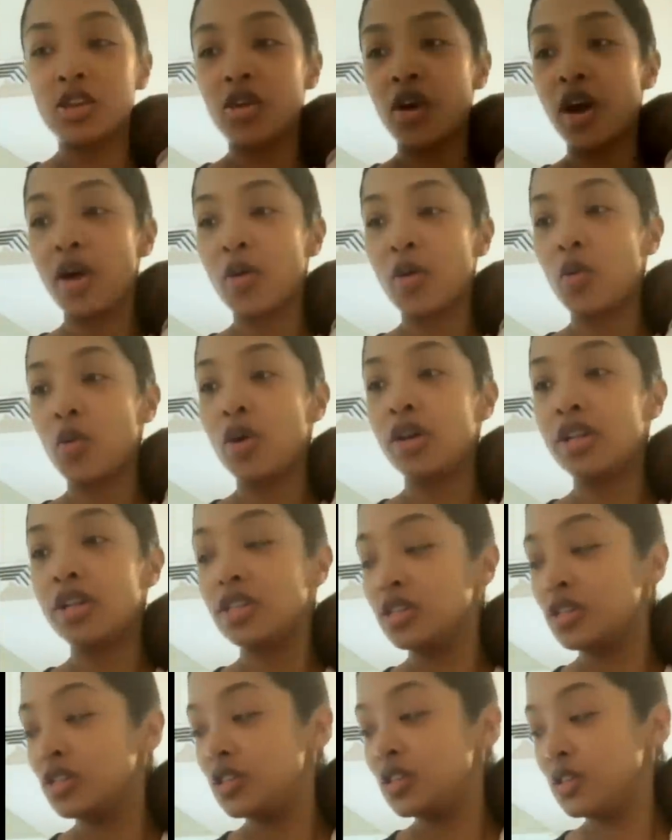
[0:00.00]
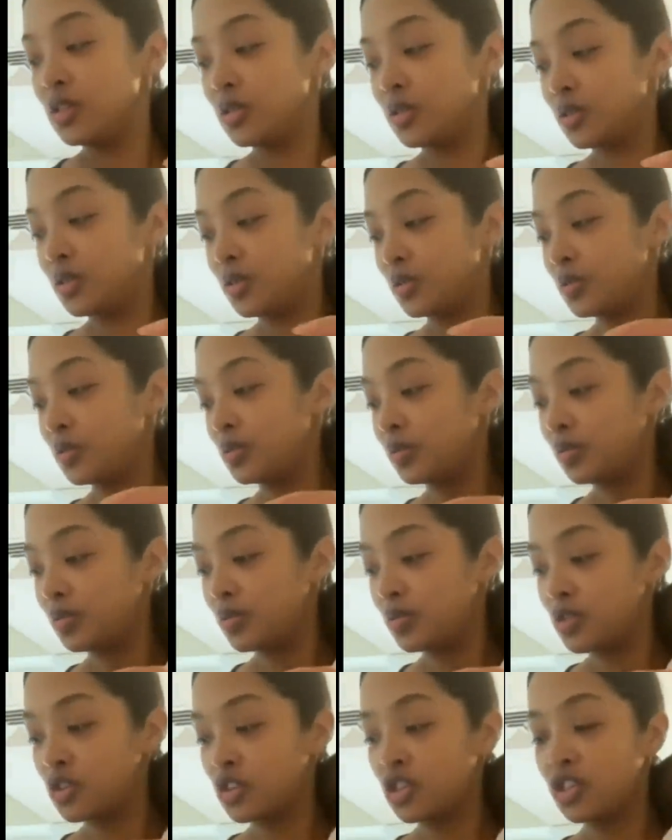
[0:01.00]
So I wanted to
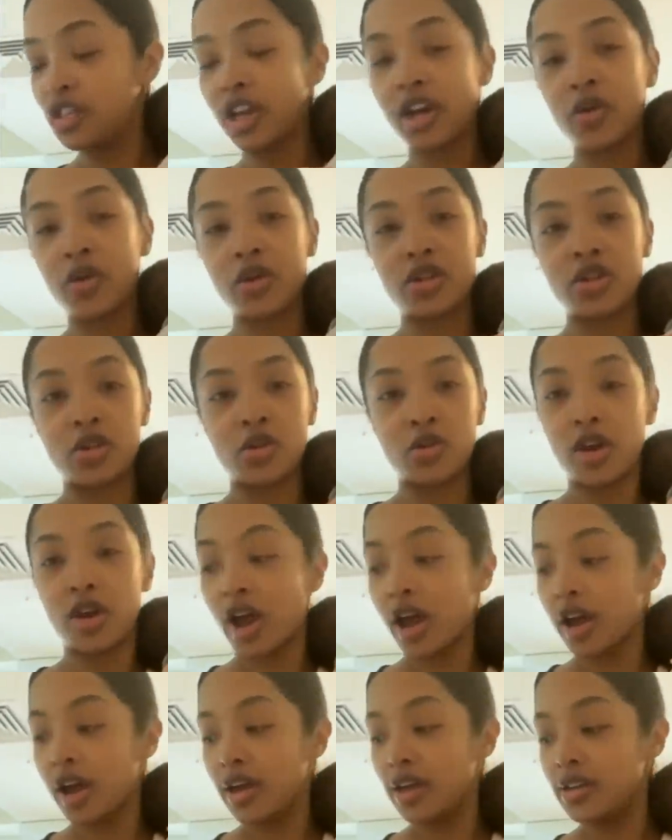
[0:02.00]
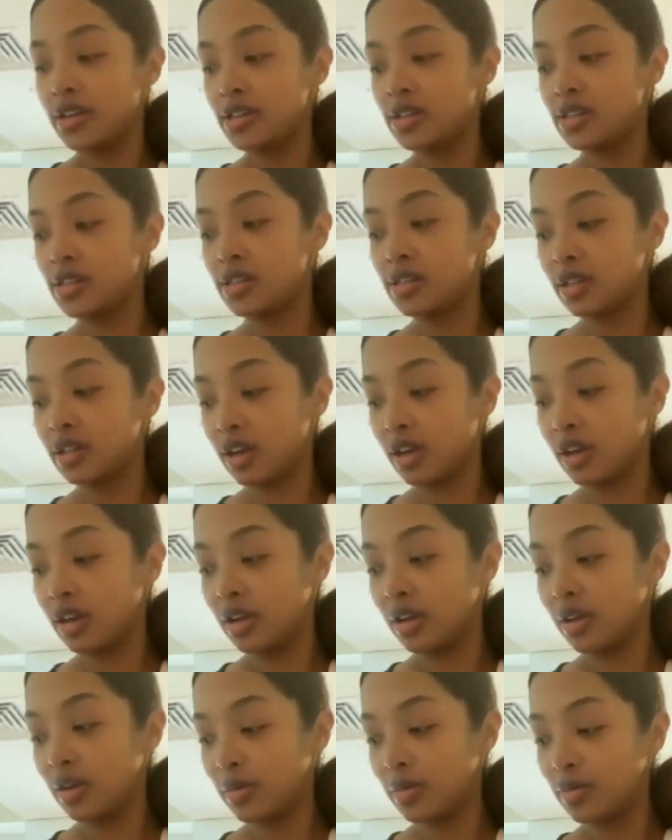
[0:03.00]
share with you guys
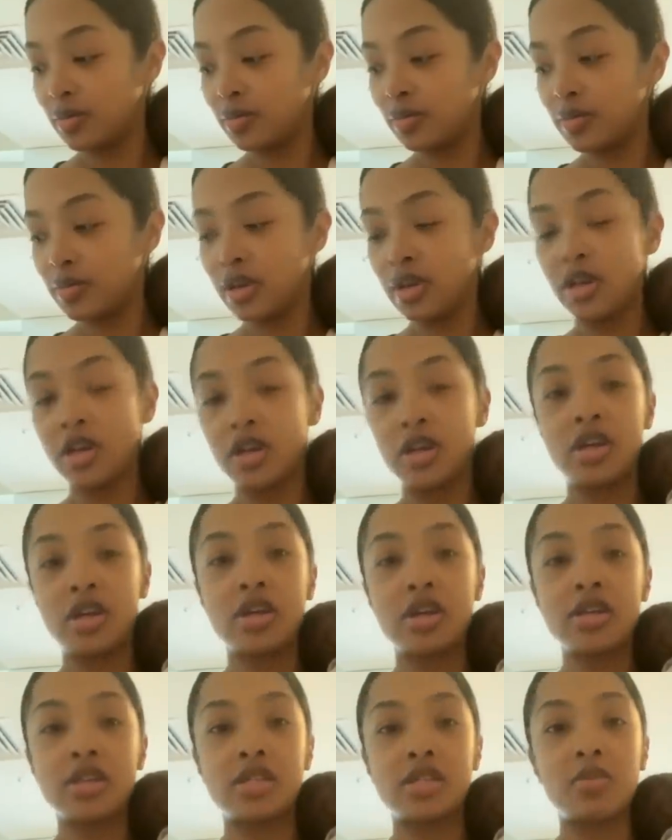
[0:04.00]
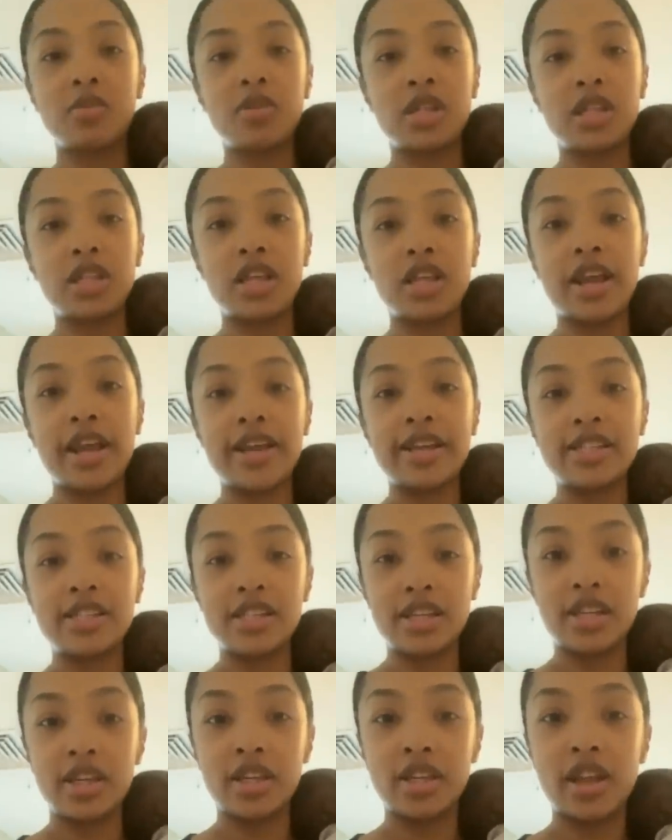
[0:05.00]
um, something that I
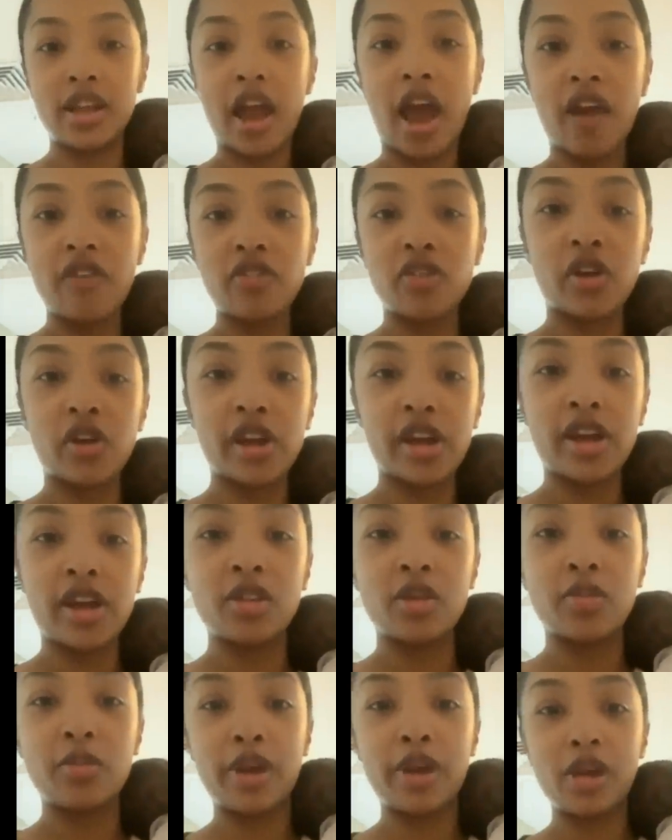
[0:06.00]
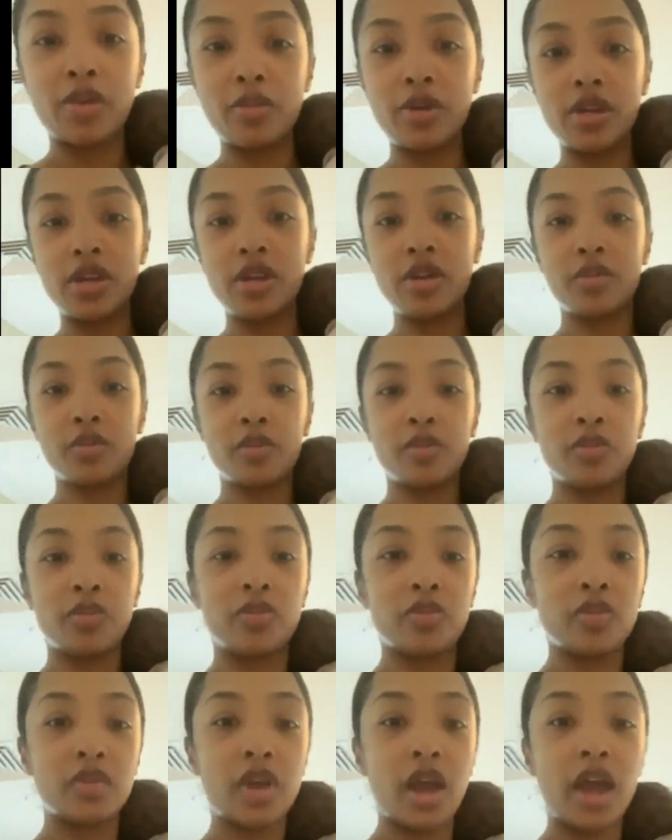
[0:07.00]
did after I had the baby.
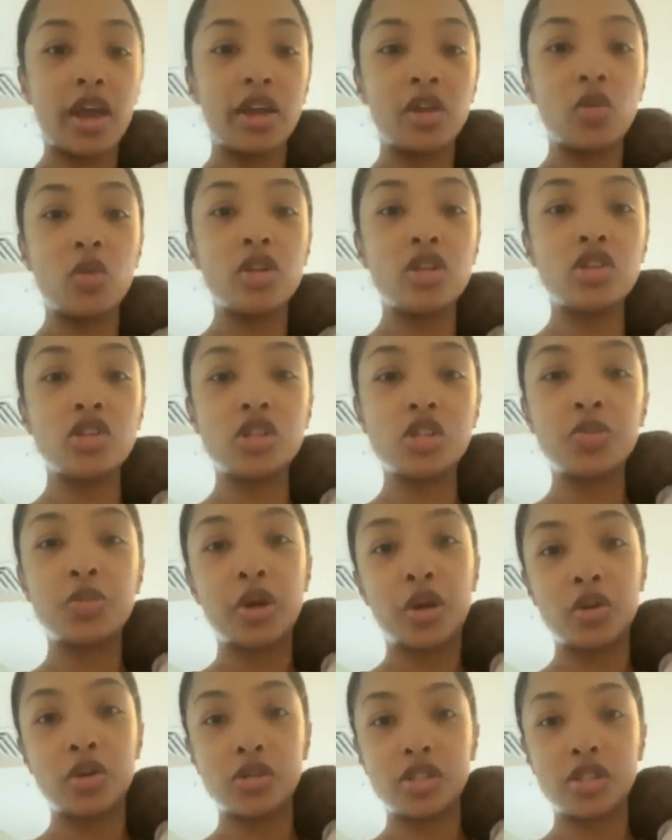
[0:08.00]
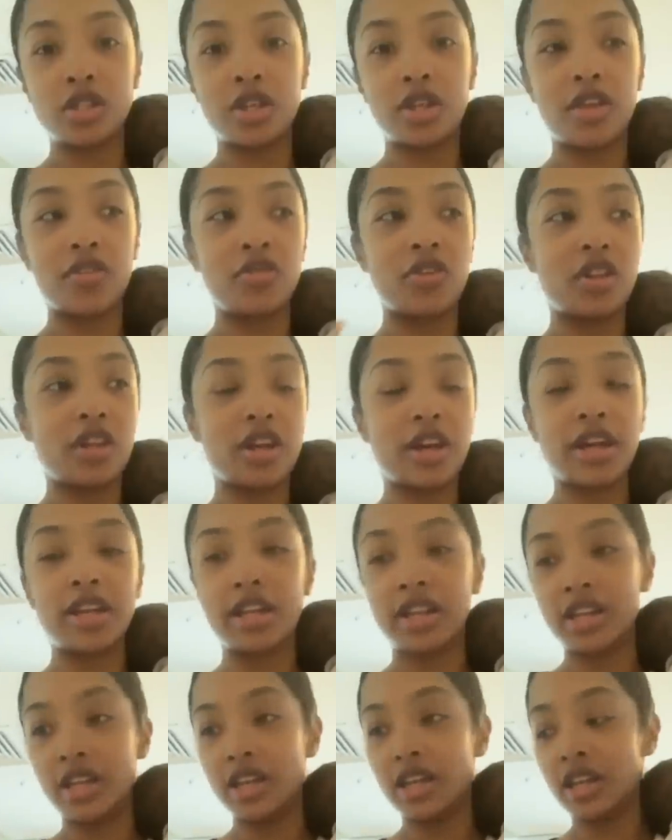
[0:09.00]
I didn't want to just post it. I felt like I,
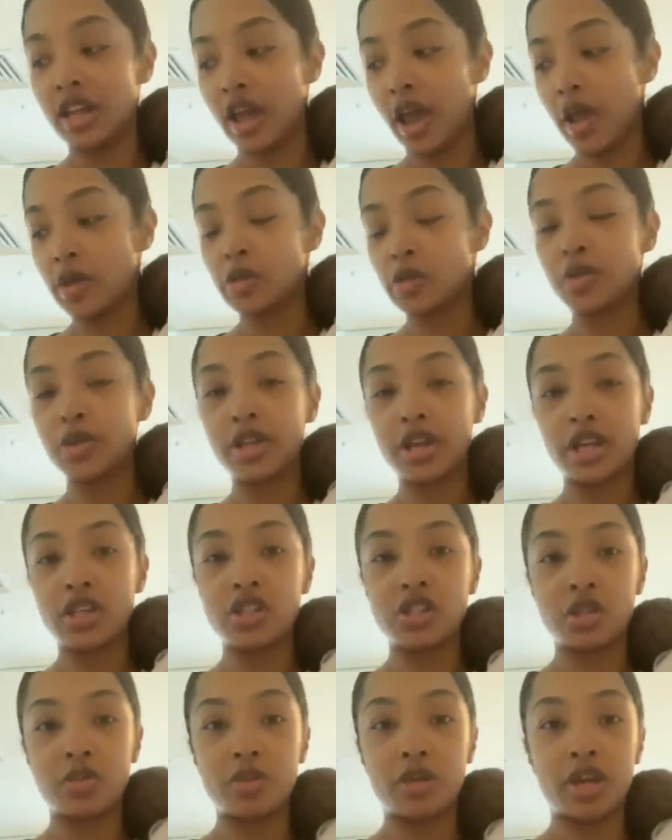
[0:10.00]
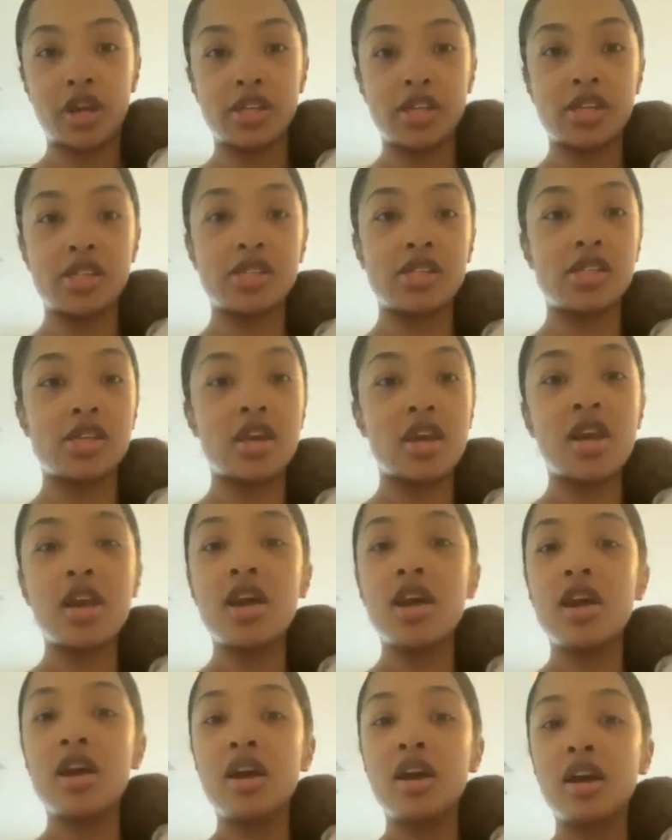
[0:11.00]
it needed an explanation because it's
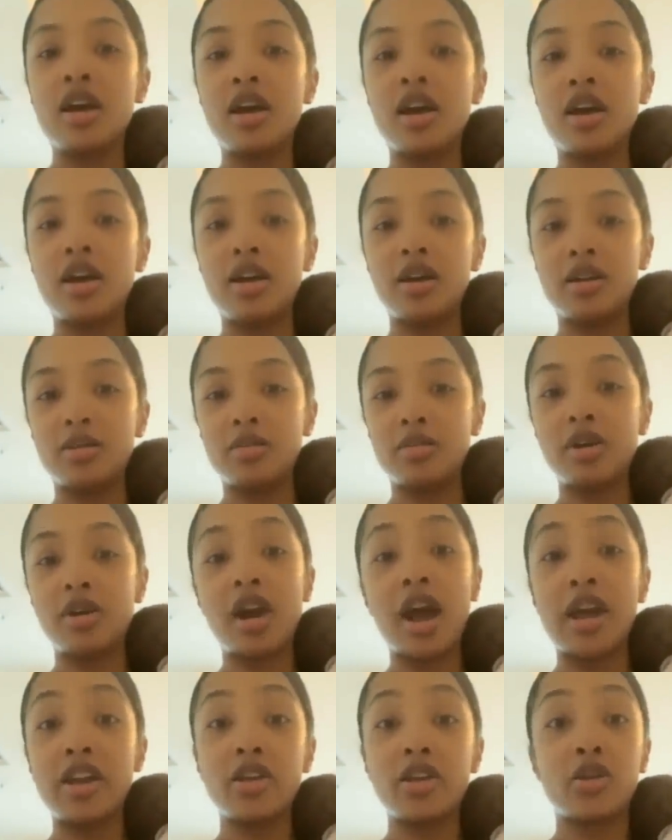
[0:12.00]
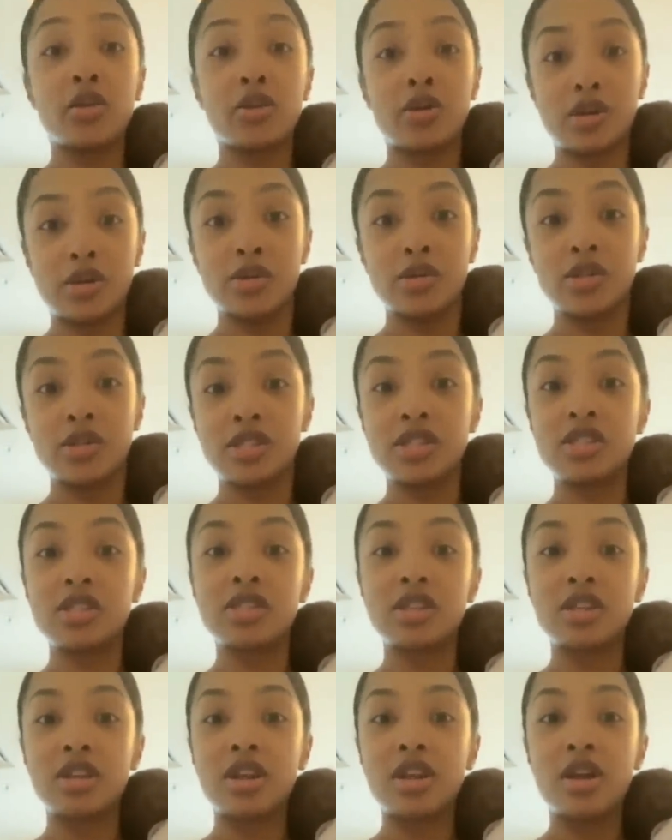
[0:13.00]
um, kind of
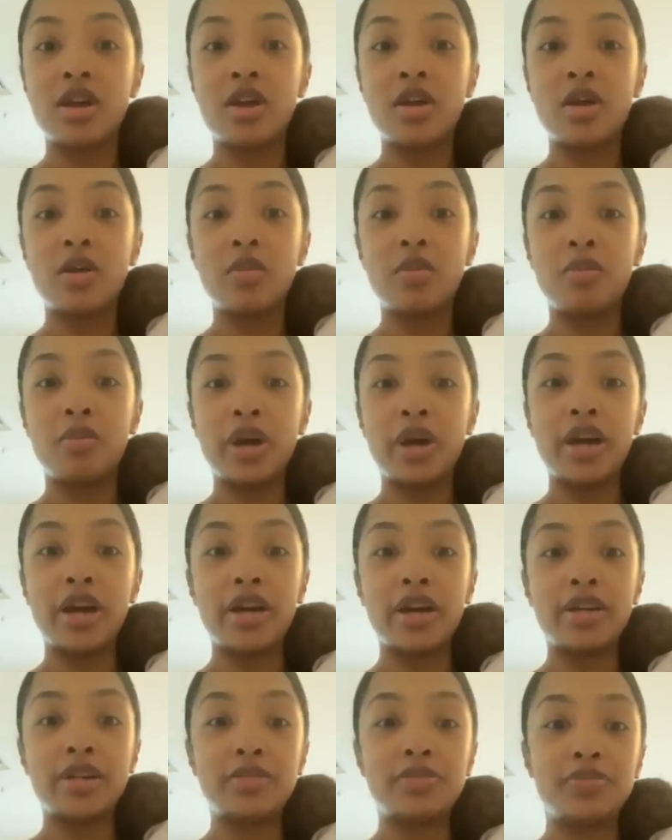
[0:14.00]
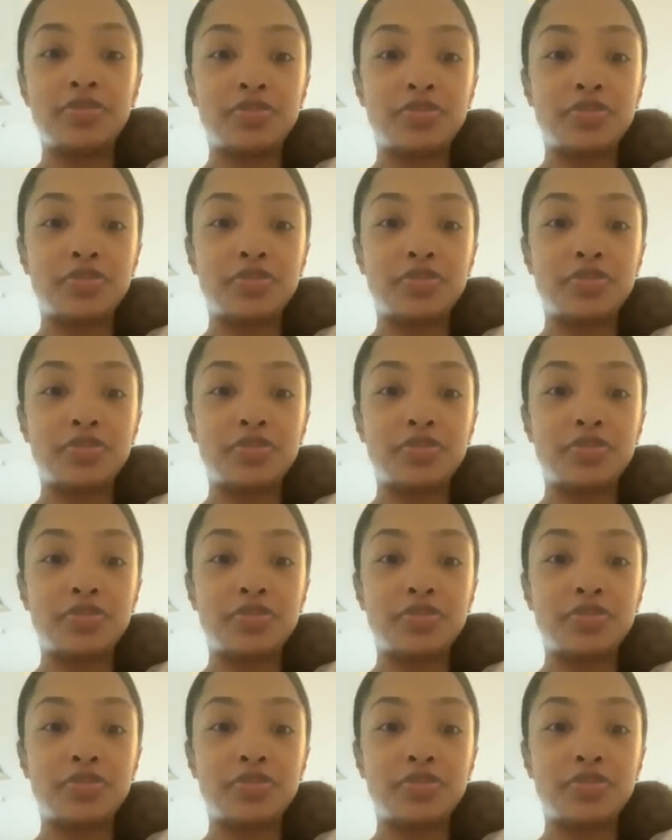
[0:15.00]
gross, but